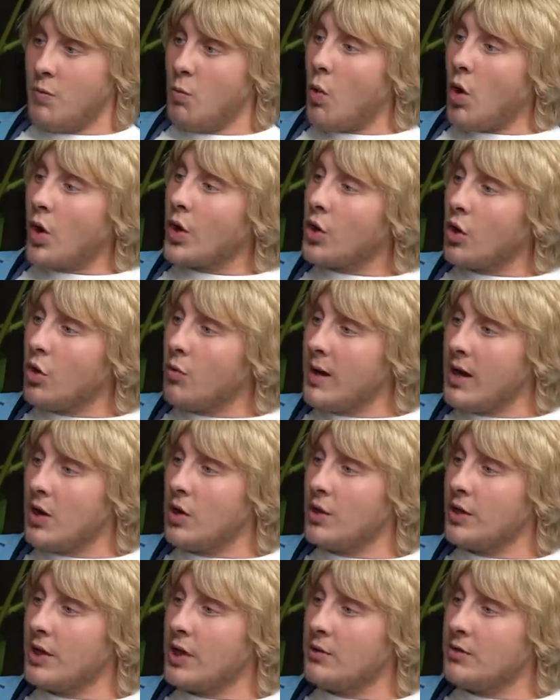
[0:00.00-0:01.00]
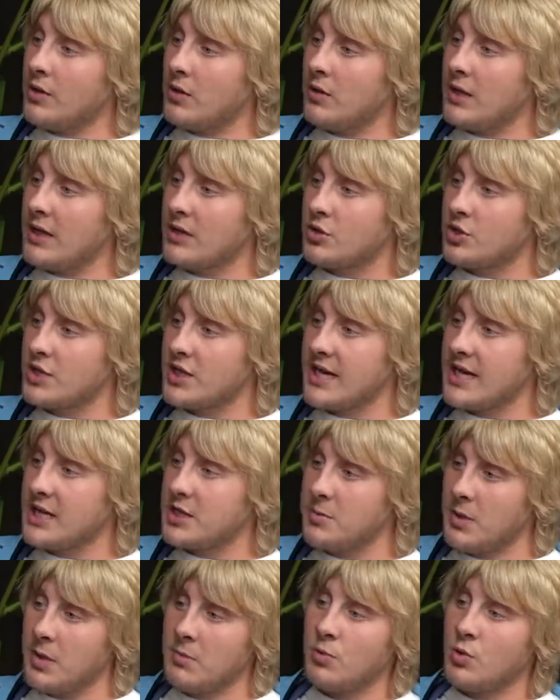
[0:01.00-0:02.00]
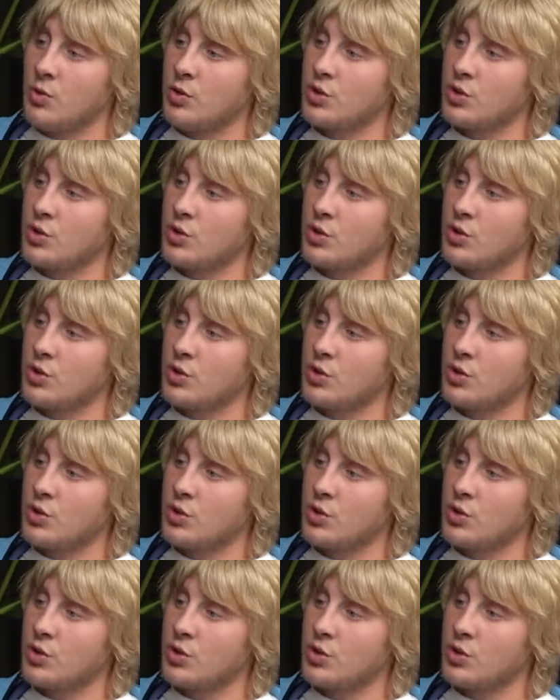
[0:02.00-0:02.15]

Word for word: want to go back on now though, lad, because it gets me in more